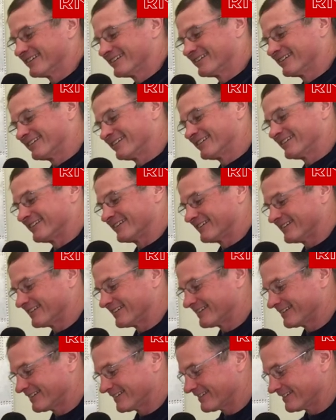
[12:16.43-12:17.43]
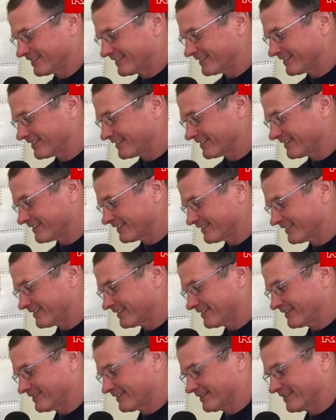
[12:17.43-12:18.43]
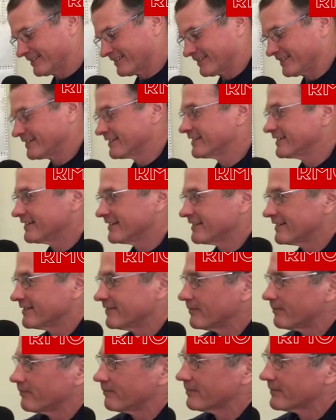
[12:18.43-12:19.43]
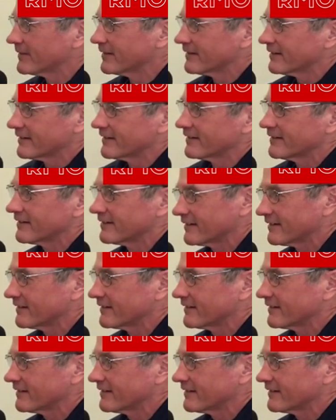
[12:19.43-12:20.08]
The person shown says nothing.